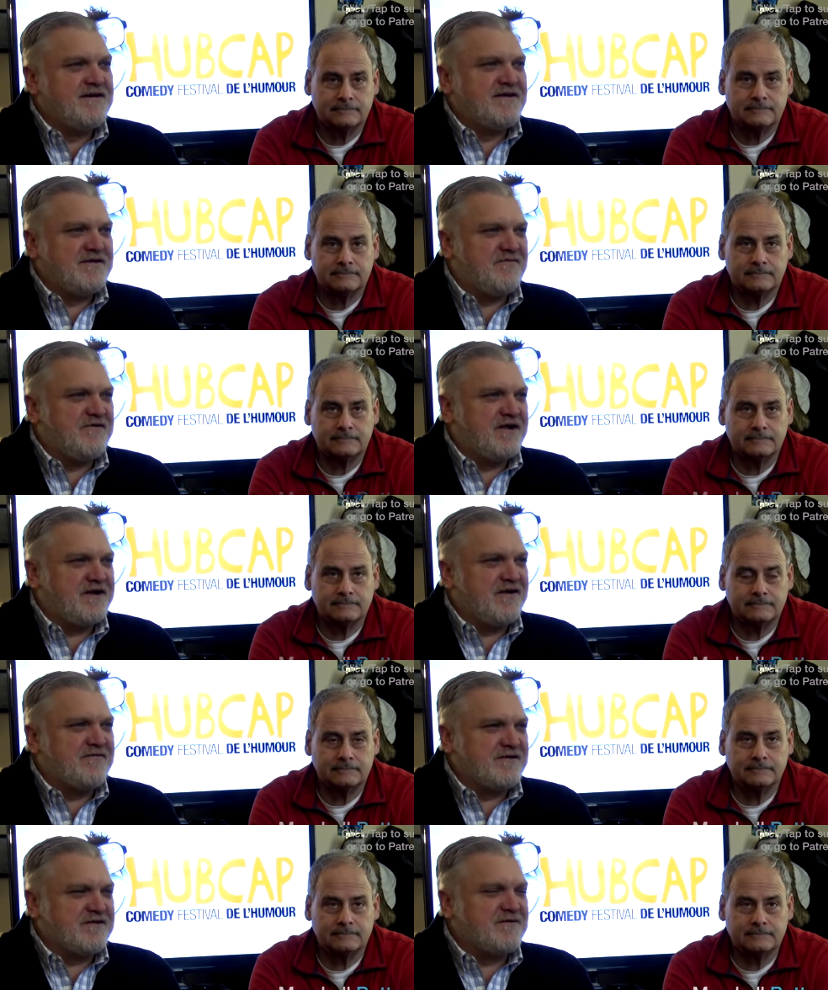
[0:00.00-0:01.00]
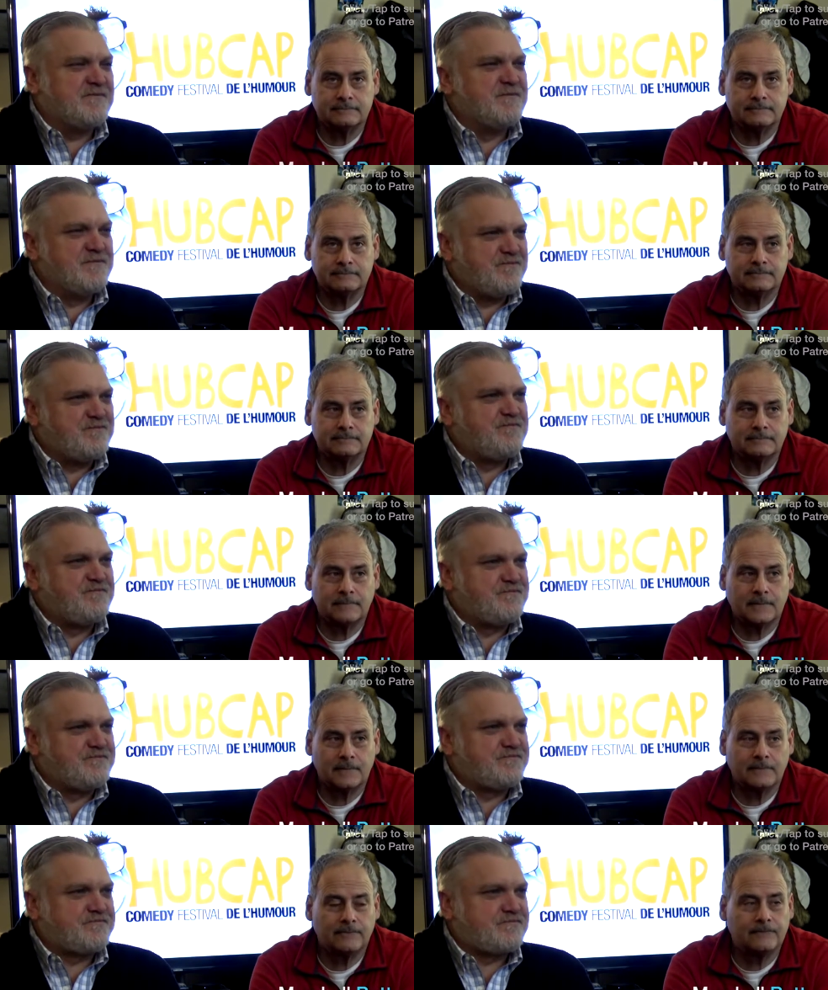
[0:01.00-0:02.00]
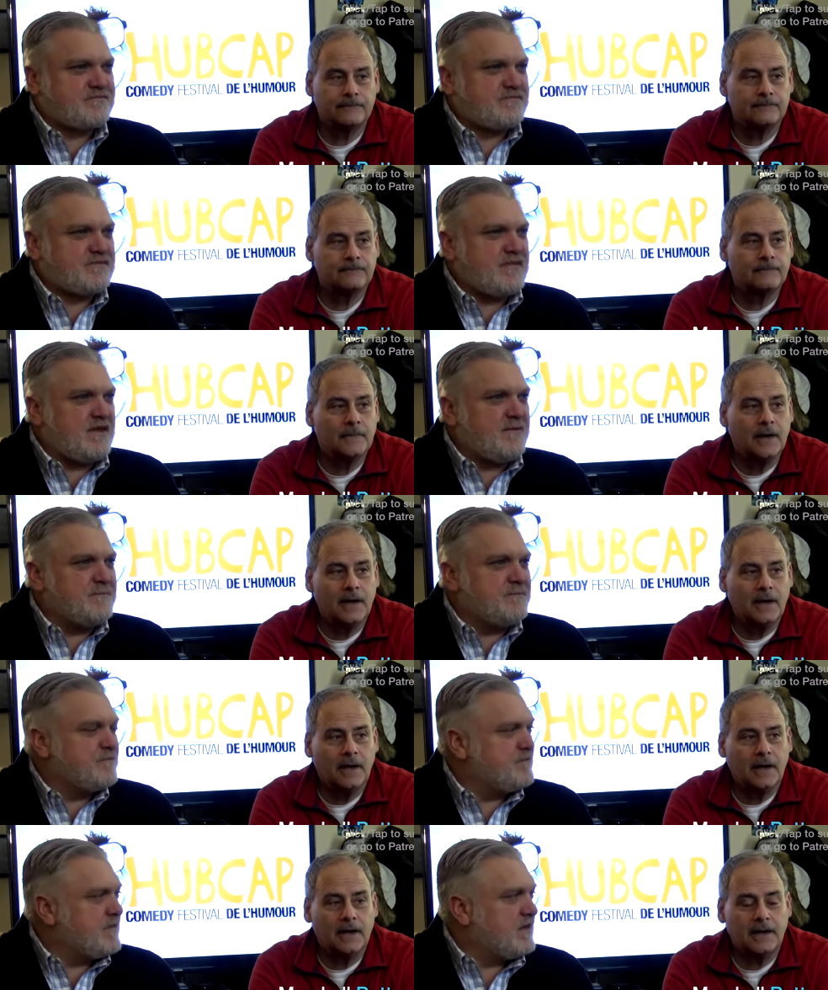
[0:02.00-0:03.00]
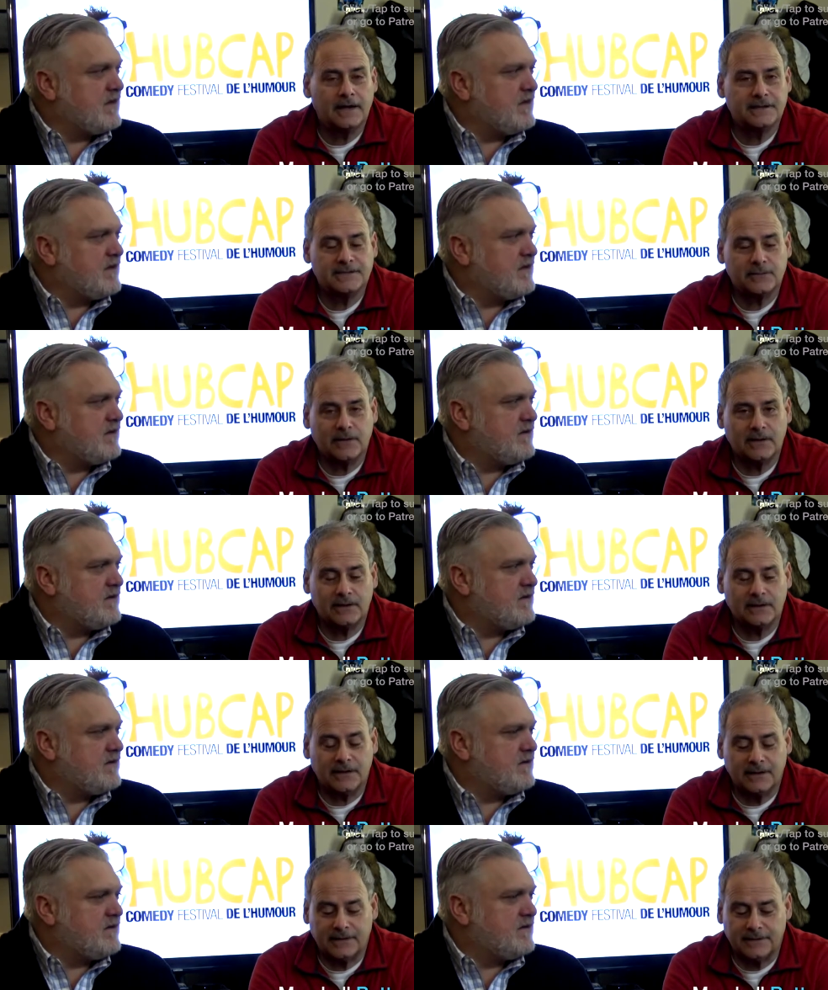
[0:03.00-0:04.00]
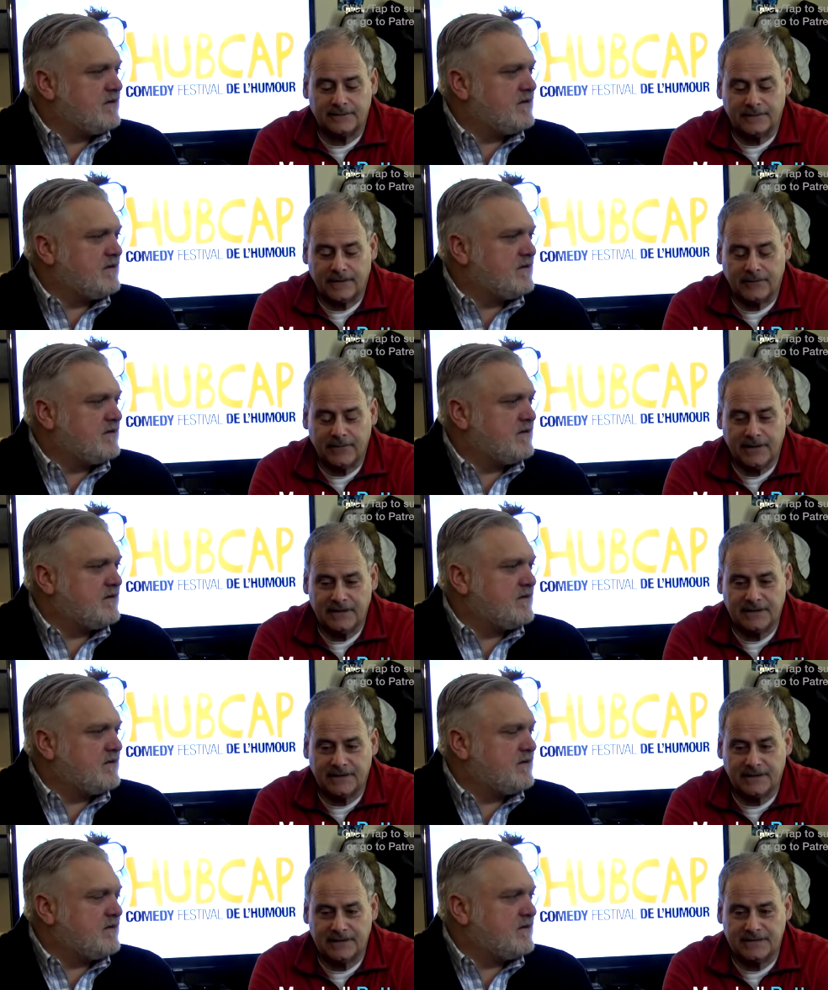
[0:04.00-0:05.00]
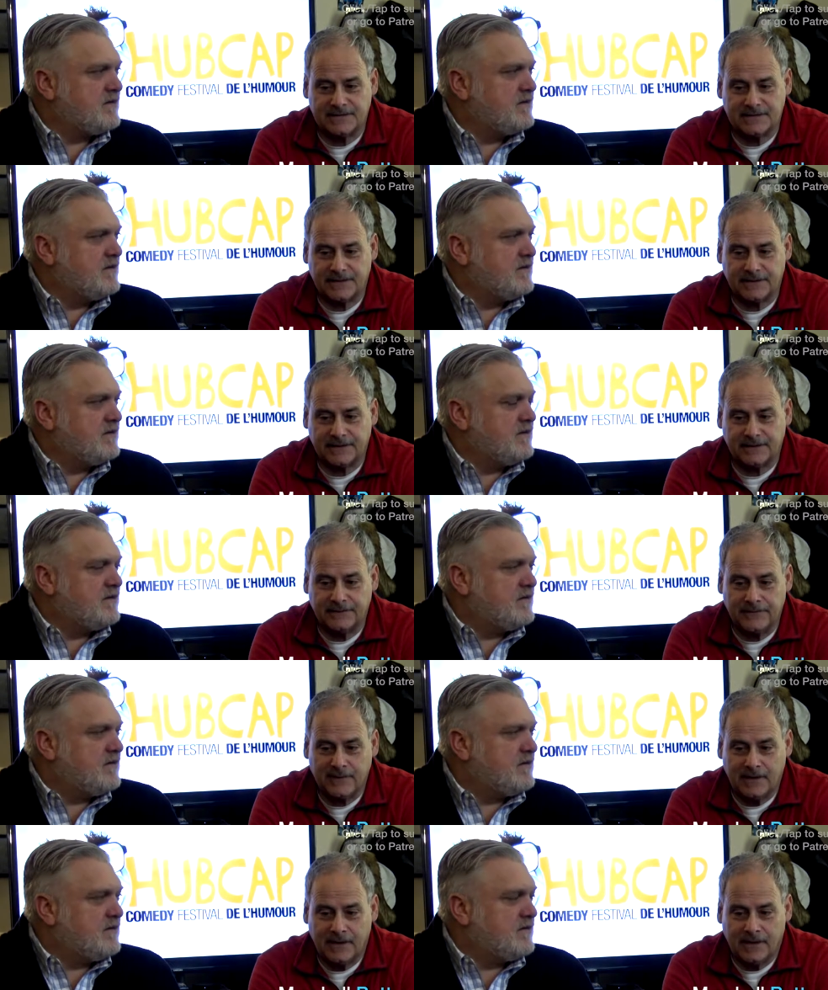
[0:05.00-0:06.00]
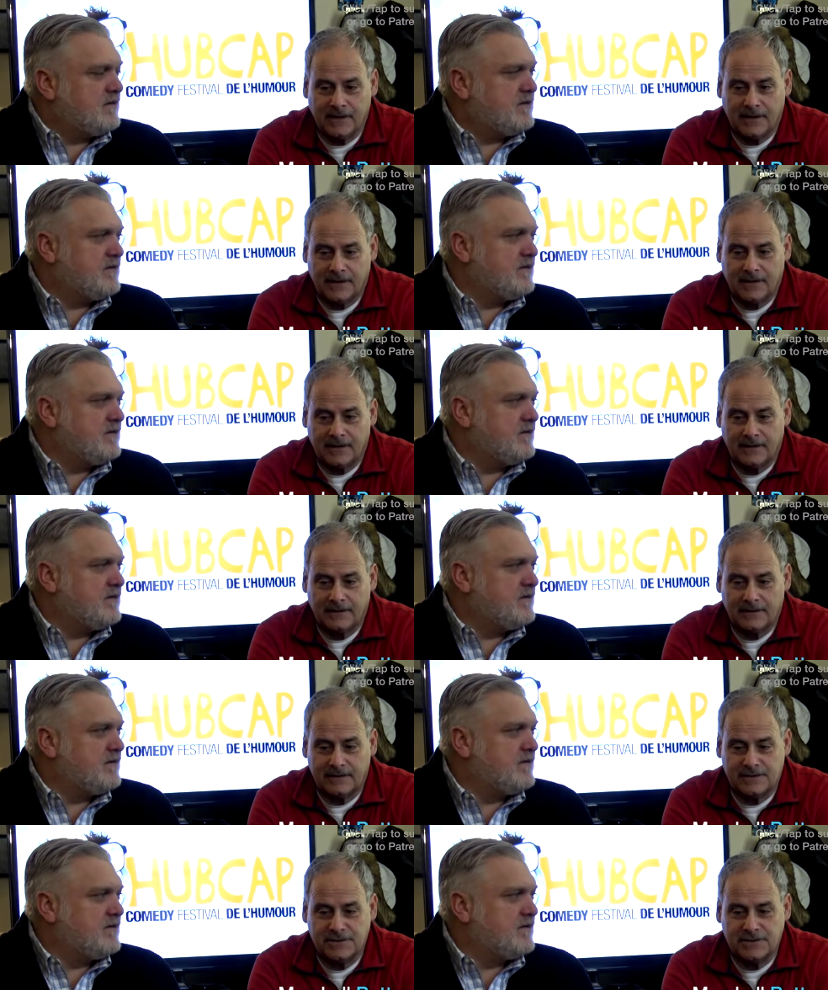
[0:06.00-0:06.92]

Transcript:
Speaker 1: Good. to fill it out so
Speaker 2: Good. Yes, well, um, a big thing is uh, the